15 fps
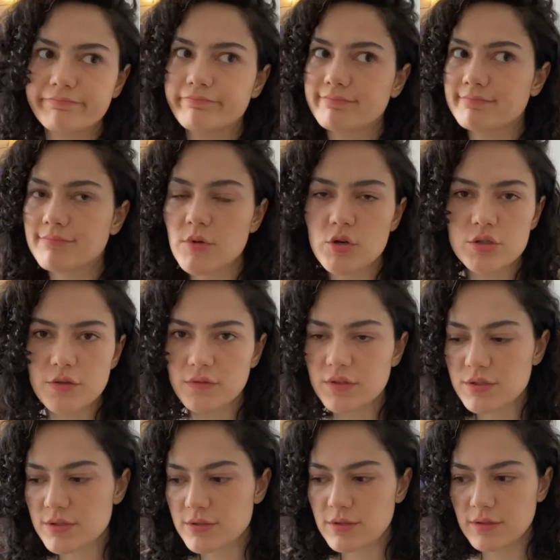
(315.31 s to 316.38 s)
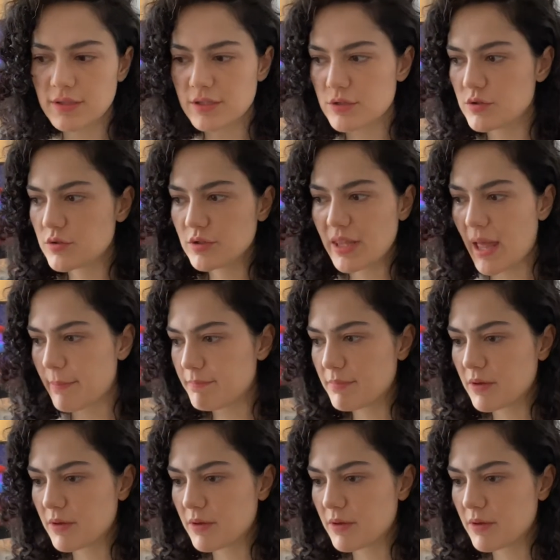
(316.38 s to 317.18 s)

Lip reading: most of the students do that